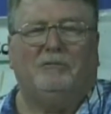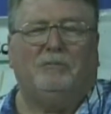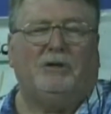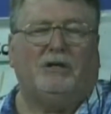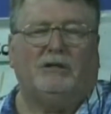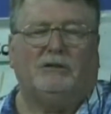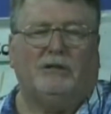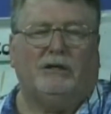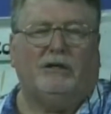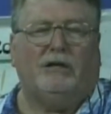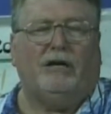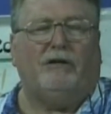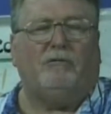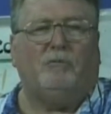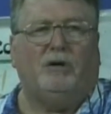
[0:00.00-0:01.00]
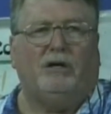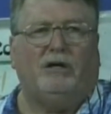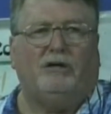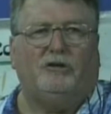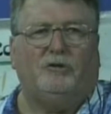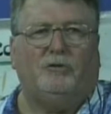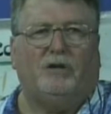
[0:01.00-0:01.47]
because they didn't have the money
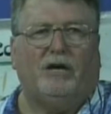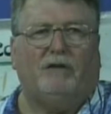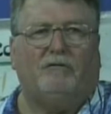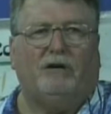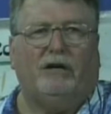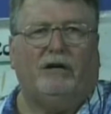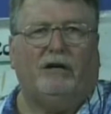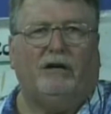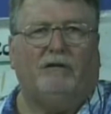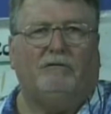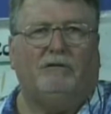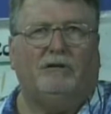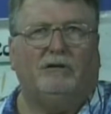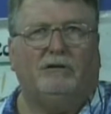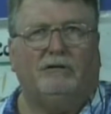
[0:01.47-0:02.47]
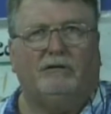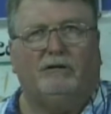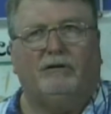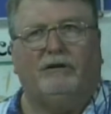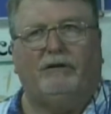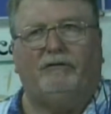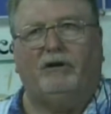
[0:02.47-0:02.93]
to do that right now.
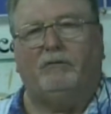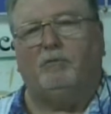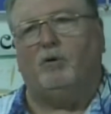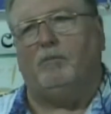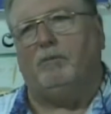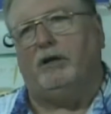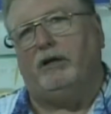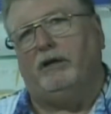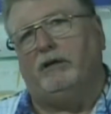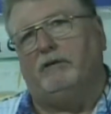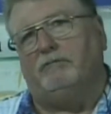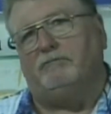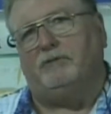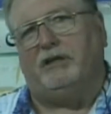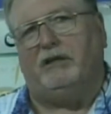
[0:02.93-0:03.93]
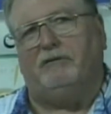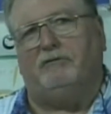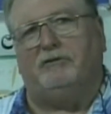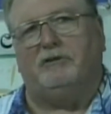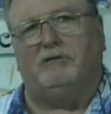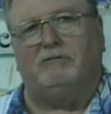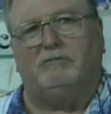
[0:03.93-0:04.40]
They've got more money to
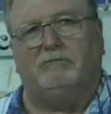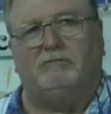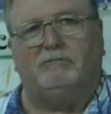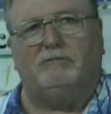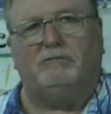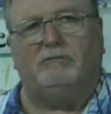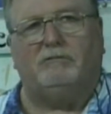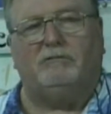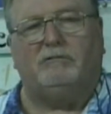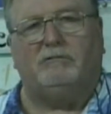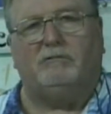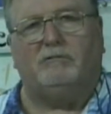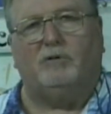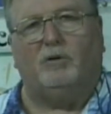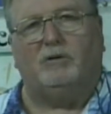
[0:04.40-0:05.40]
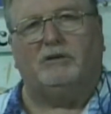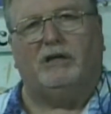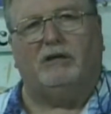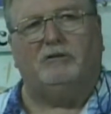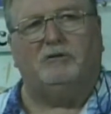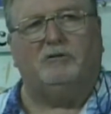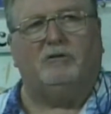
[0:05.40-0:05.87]
give to Old
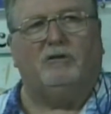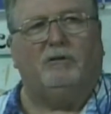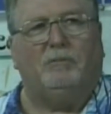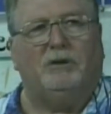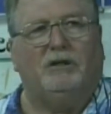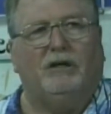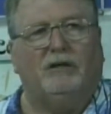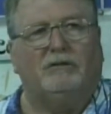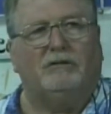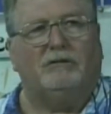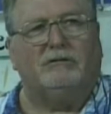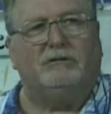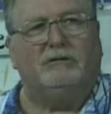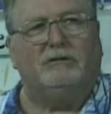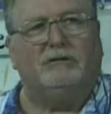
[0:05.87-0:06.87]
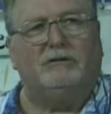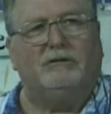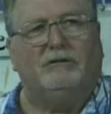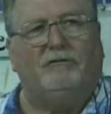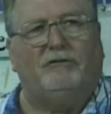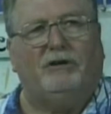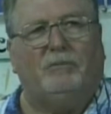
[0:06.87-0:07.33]
Town Newhall, but not to
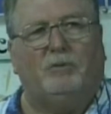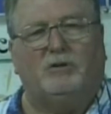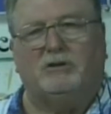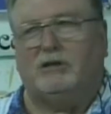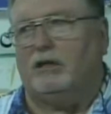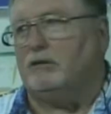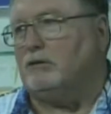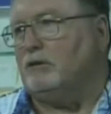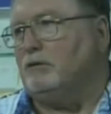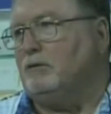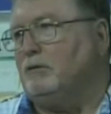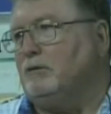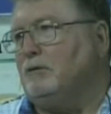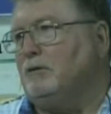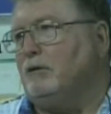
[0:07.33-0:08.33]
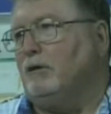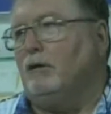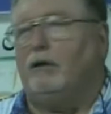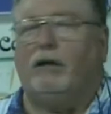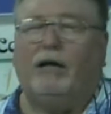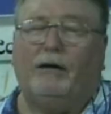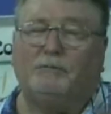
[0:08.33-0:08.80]
Via Princessa.
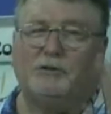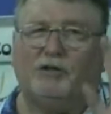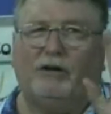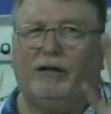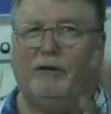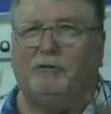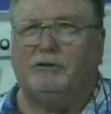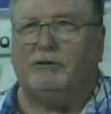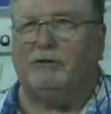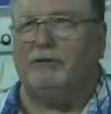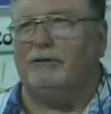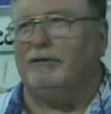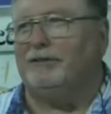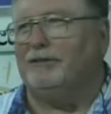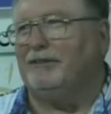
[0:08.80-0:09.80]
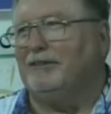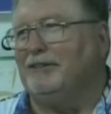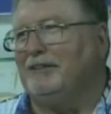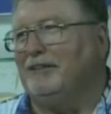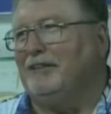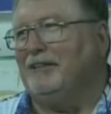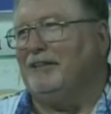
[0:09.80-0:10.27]
I'm sorry, that was
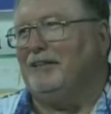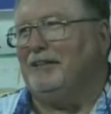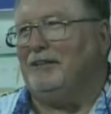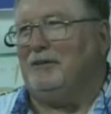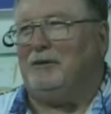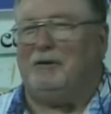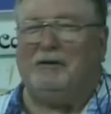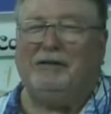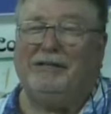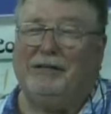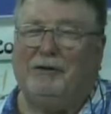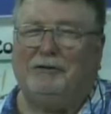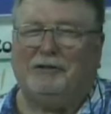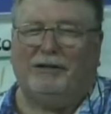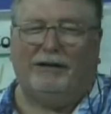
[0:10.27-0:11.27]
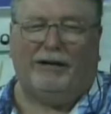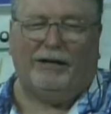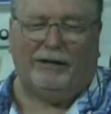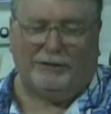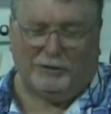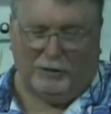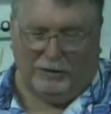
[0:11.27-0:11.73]
a little
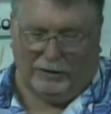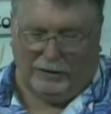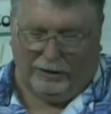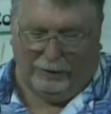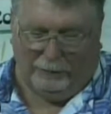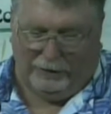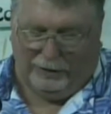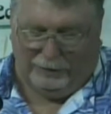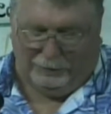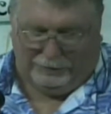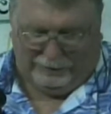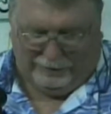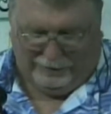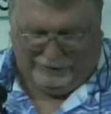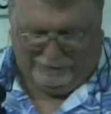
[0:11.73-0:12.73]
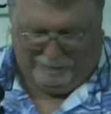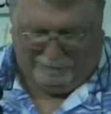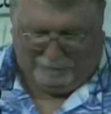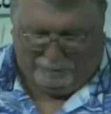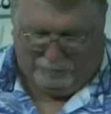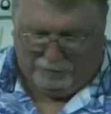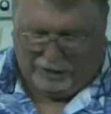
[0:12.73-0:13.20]
editorial comment.
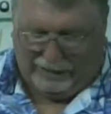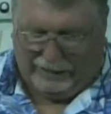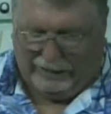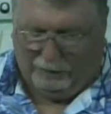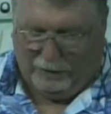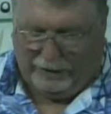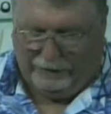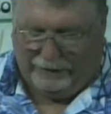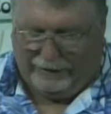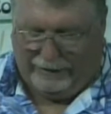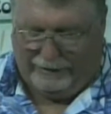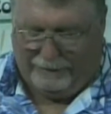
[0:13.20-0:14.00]
Anyway,